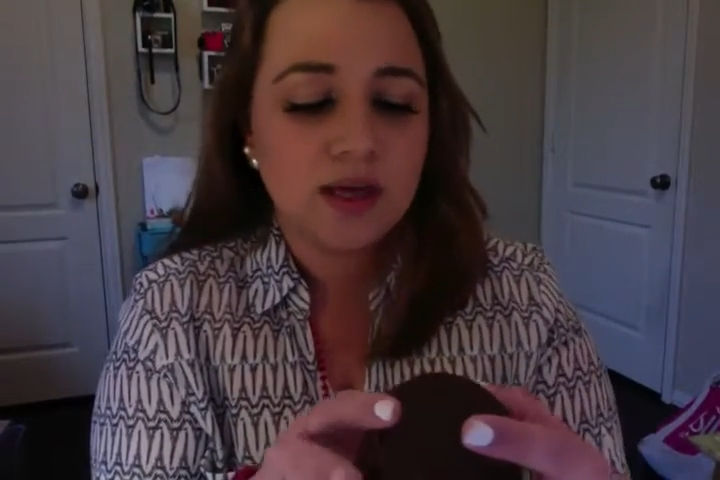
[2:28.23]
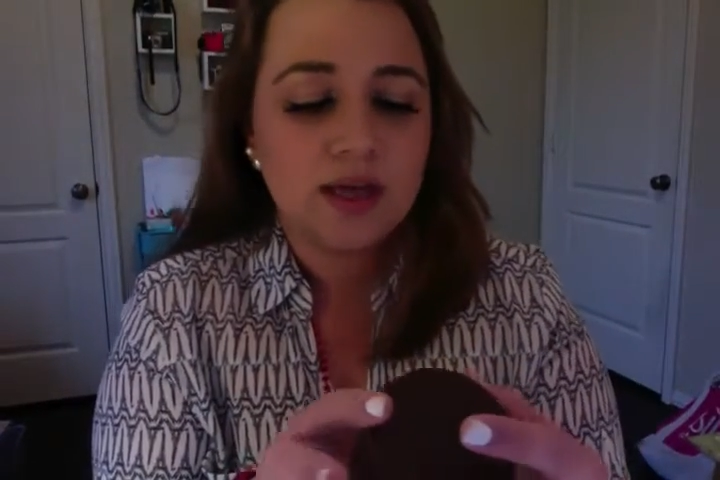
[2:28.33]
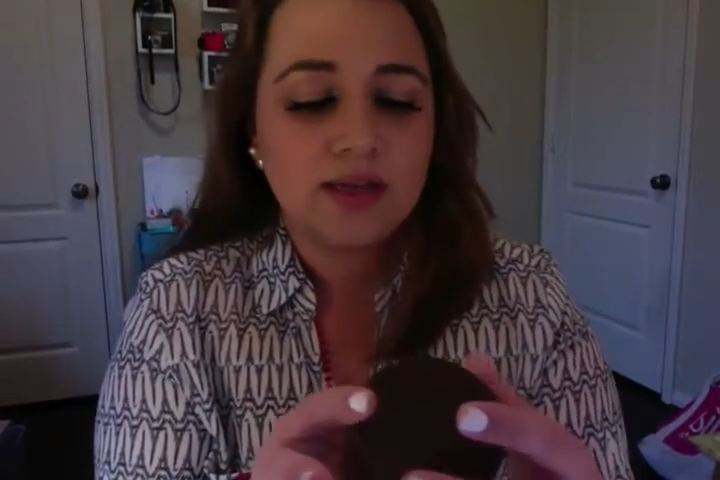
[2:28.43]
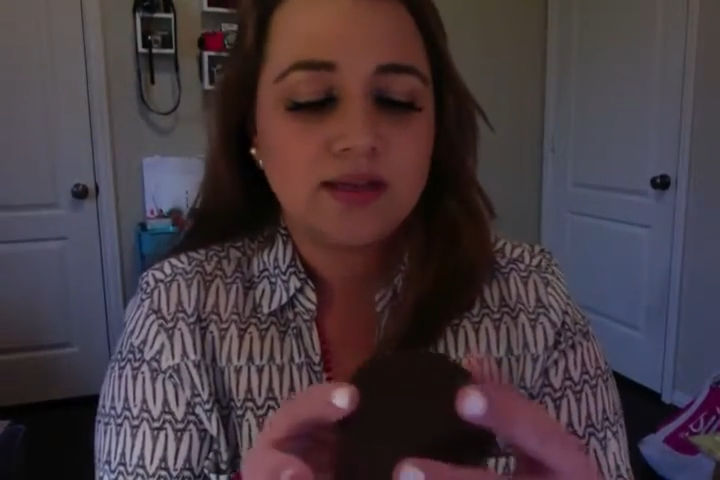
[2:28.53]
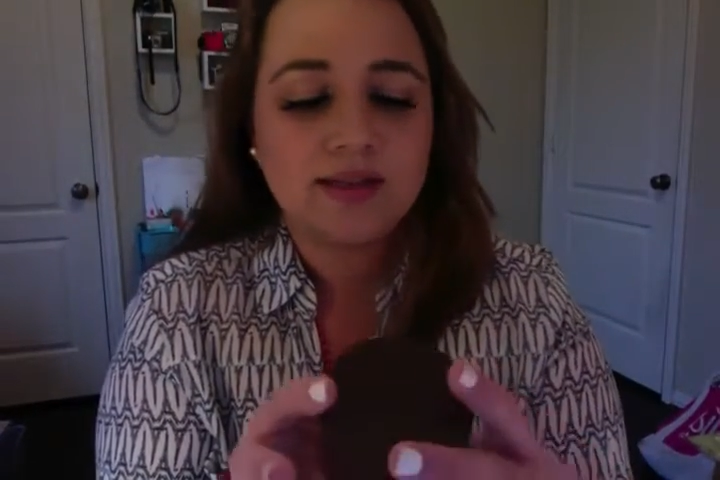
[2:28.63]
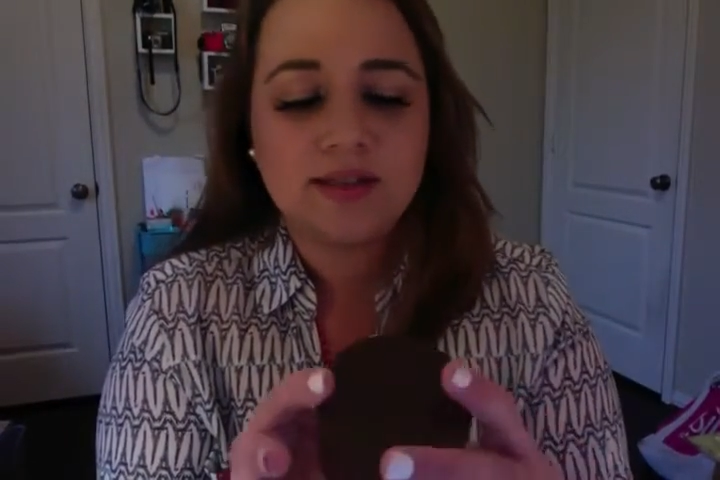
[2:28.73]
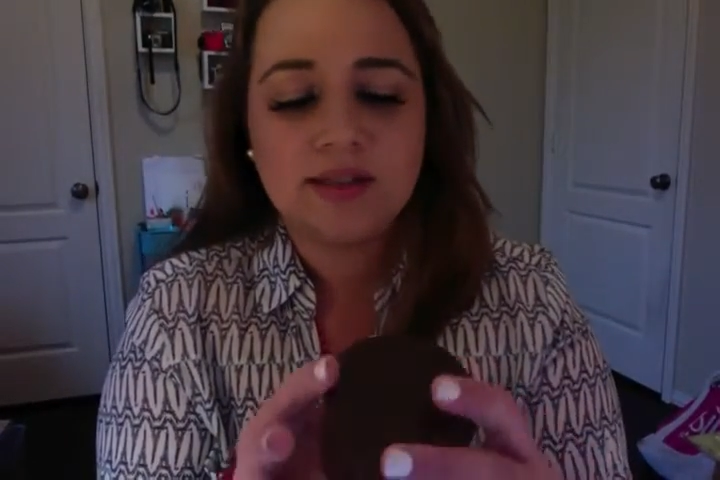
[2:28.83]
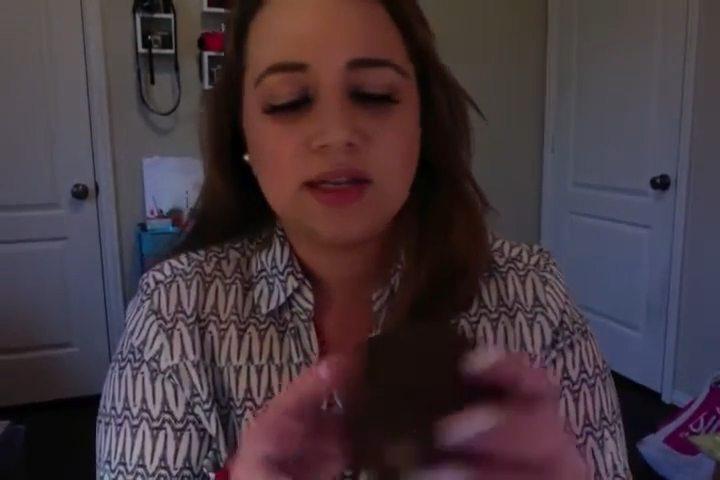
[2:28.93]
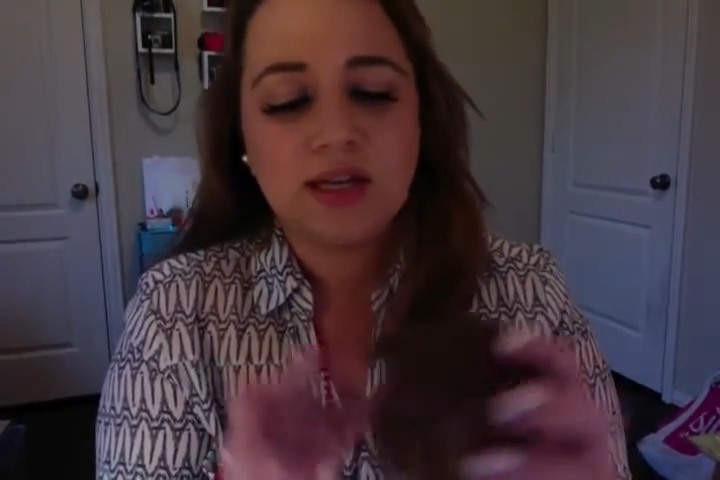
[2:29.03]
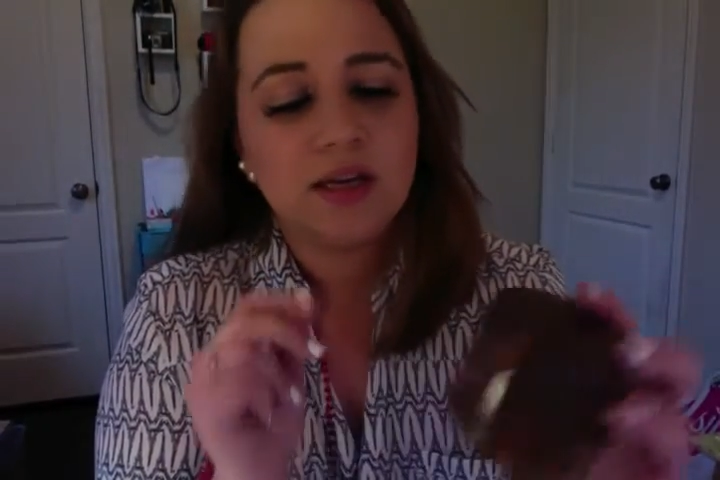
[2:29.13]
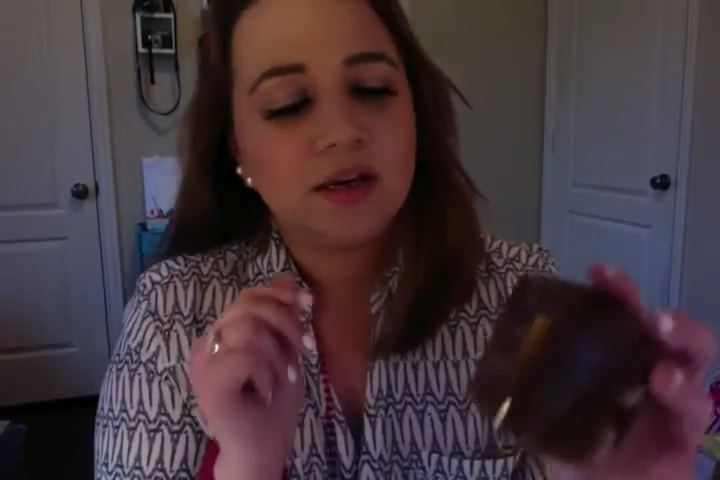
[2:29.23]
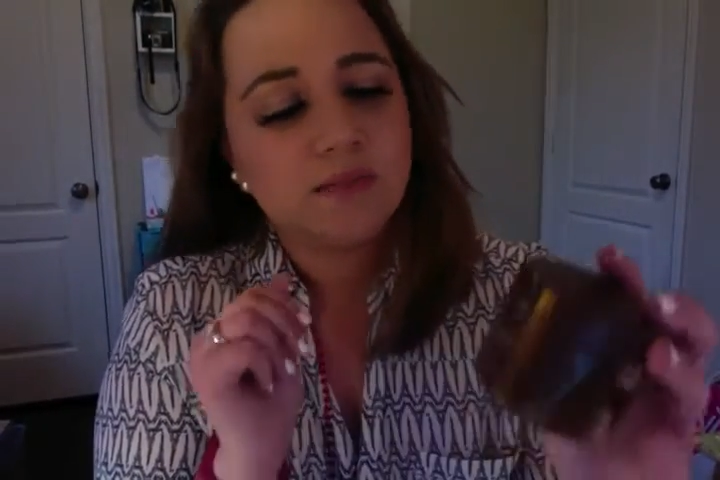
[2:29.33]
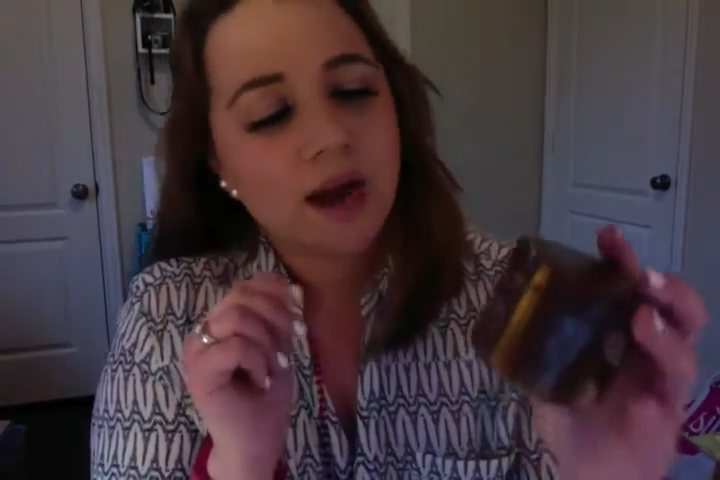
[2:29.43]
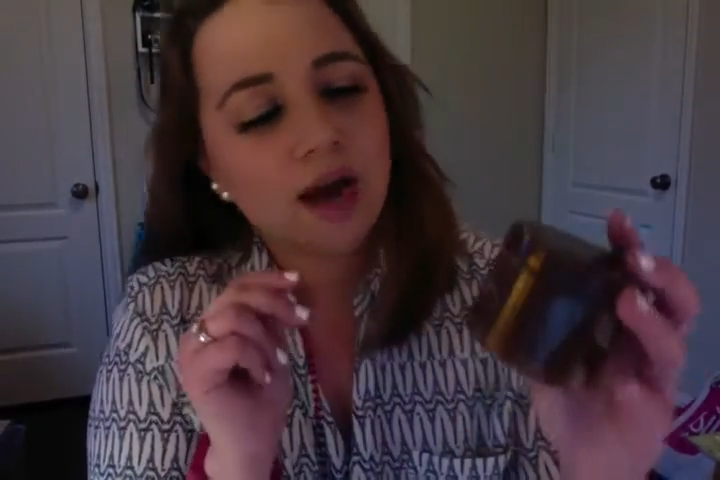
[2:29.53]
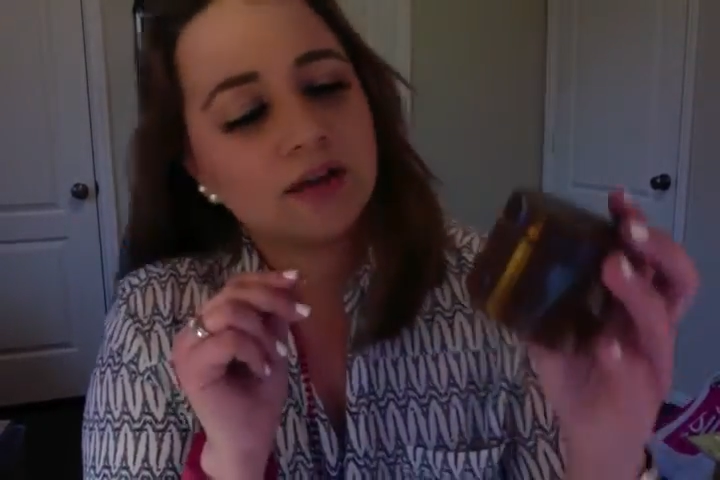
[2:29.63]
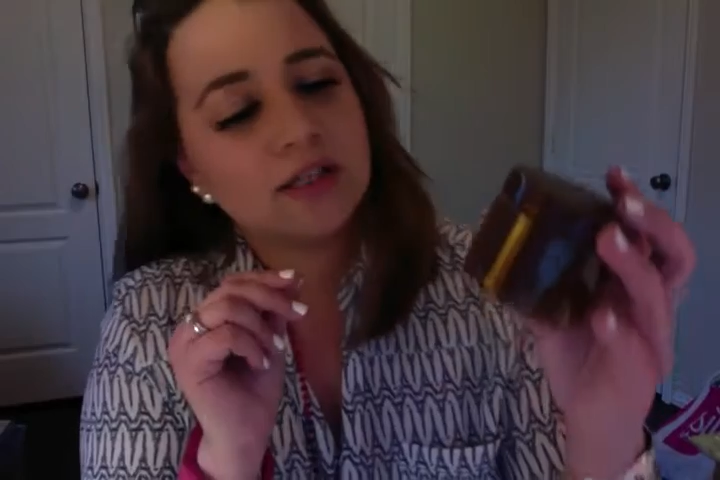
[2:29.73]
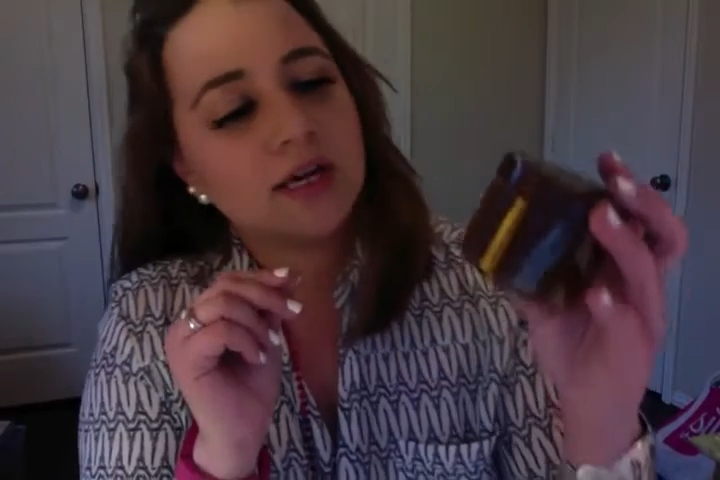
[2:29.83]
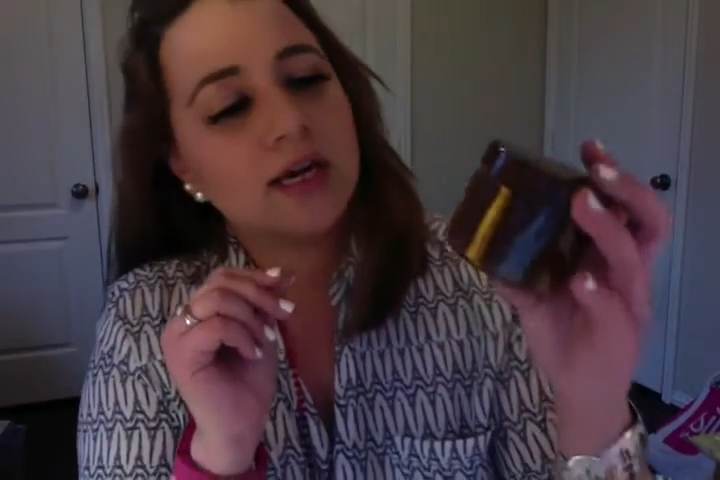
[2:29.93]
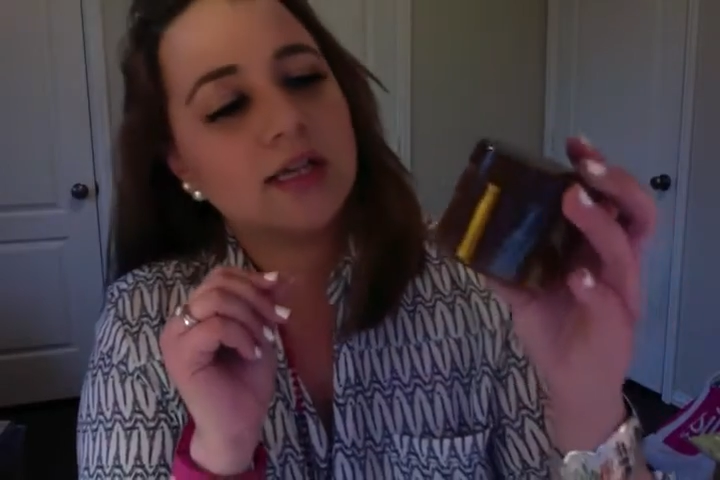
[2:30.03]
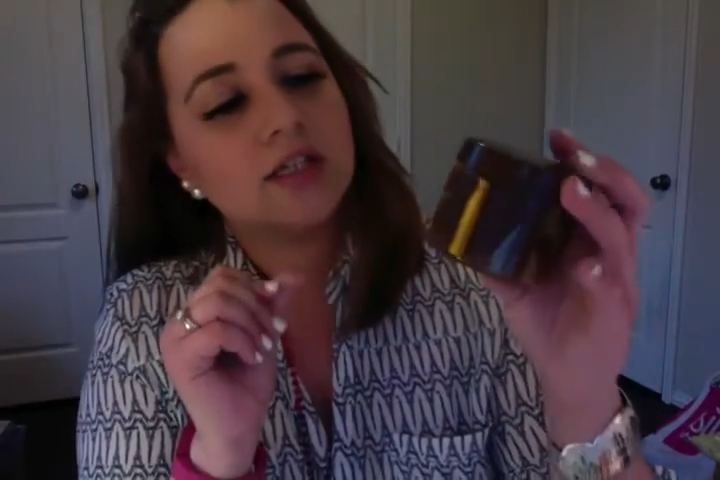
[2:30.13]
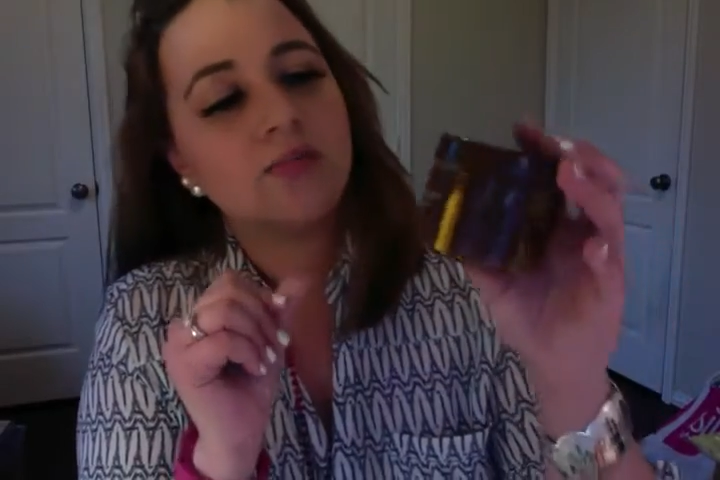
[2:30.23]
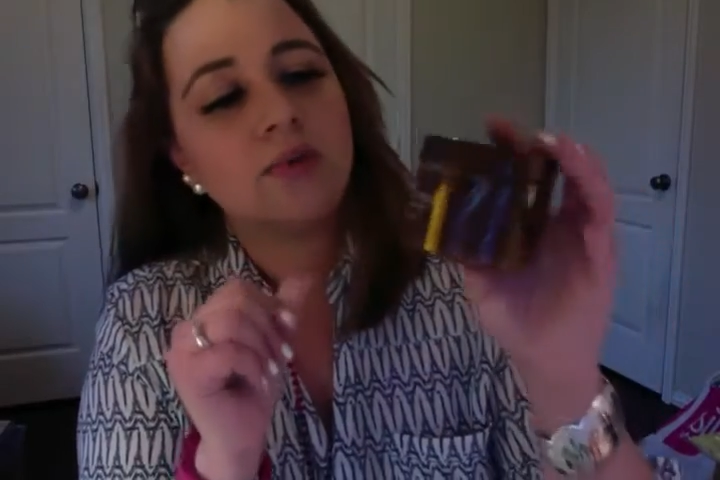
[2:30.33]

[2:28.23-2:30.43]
is Tahitian Paradise